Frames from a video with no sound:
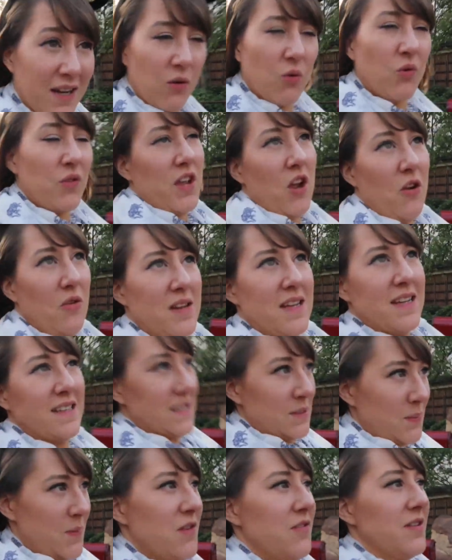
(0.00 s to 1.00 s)
or the only
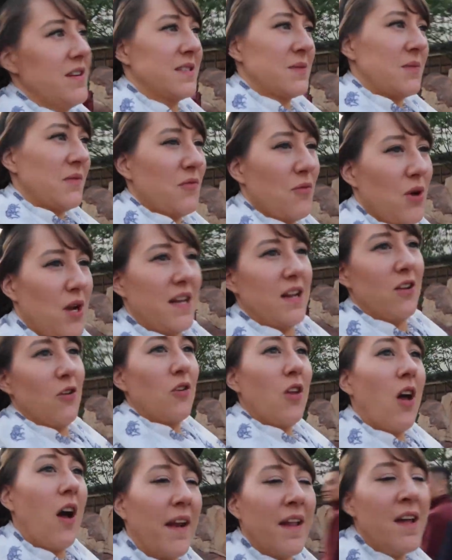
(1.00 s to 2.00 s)
experience with a really
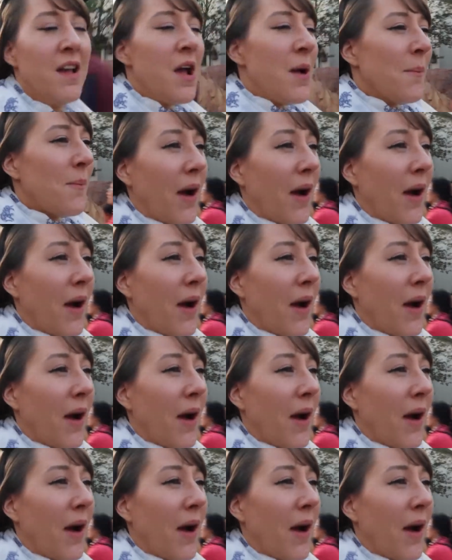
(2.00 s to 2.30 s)
long line.